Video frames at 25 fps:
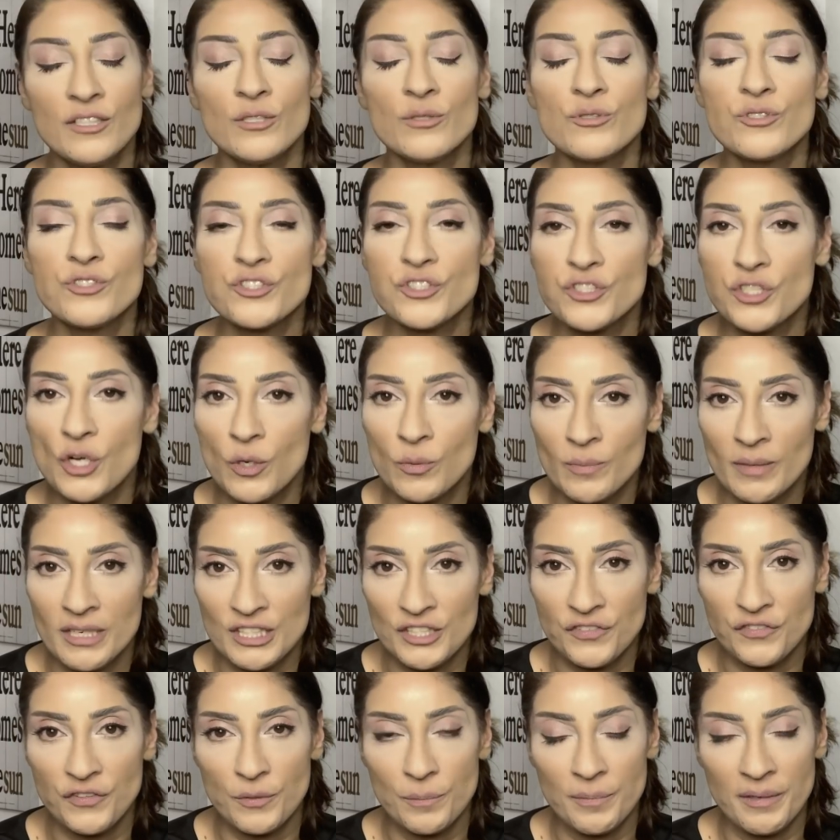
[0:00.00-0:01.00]
you so
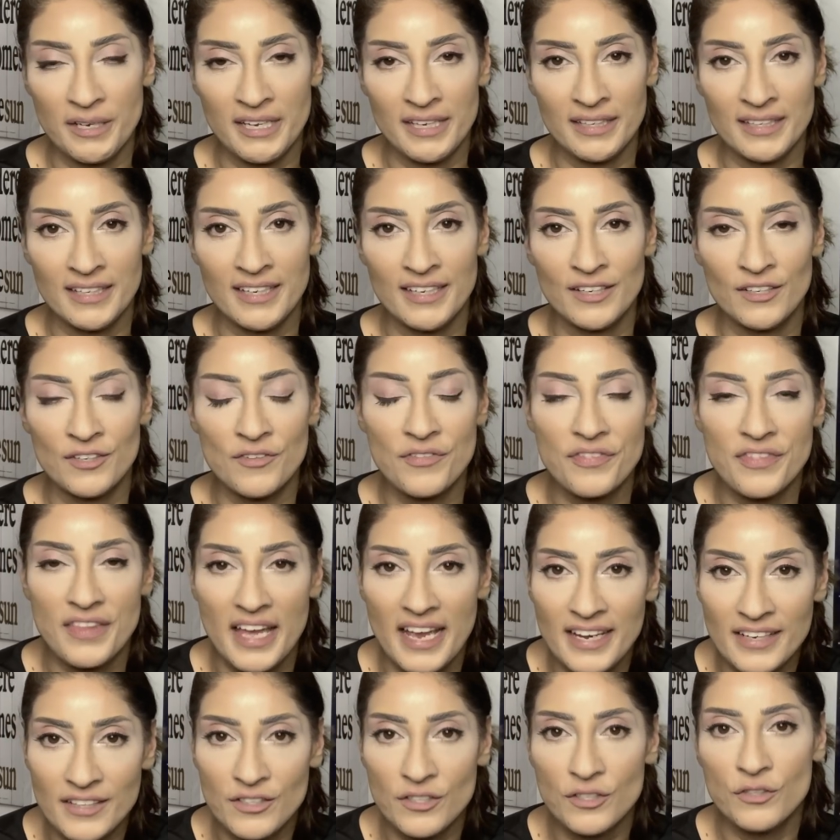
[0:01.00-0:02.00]
much for being here.
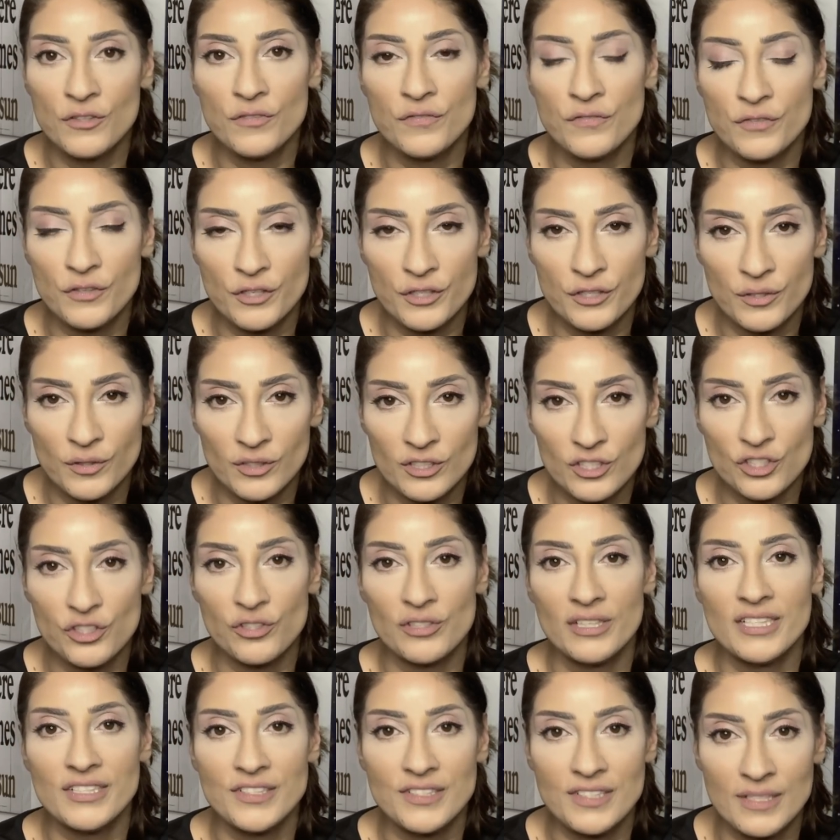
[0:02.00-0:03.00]
Thank you for your
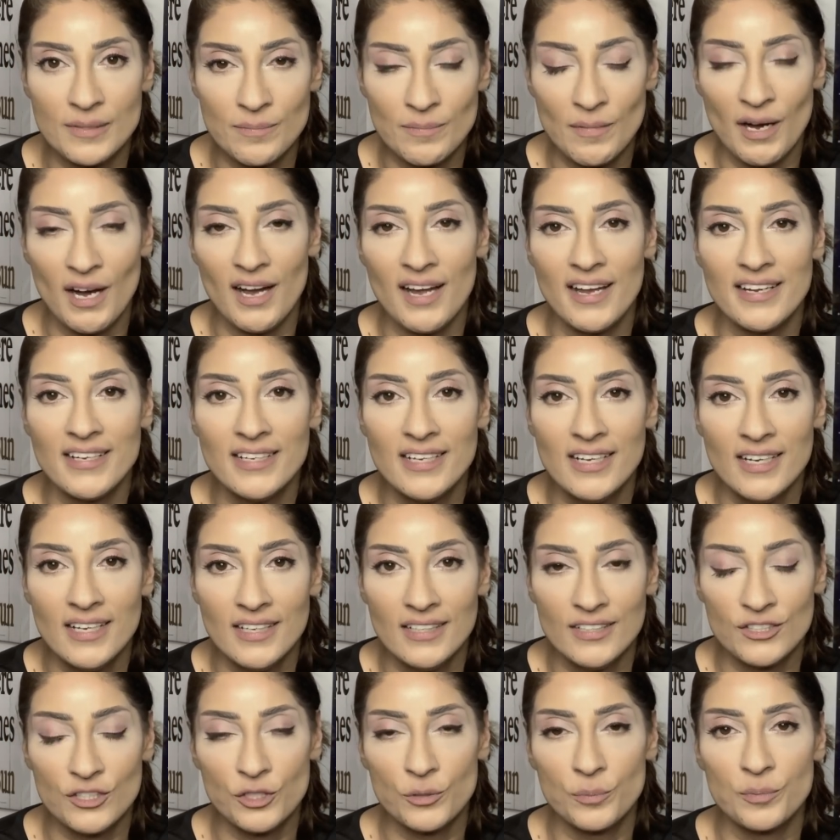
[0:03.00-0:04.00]
trust in my
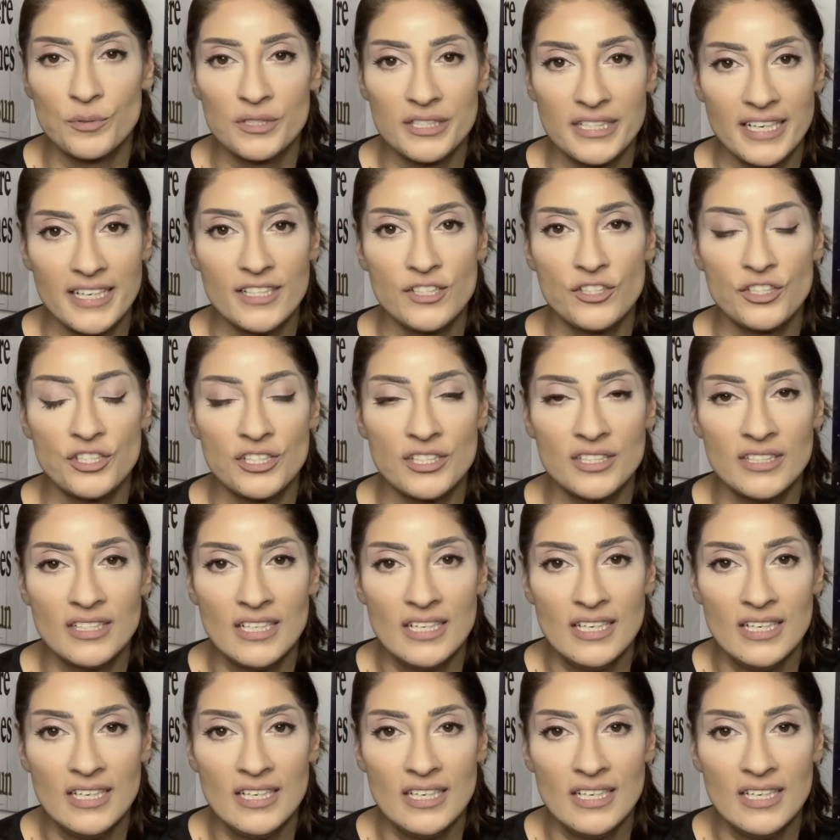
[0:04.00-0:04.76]
interpretation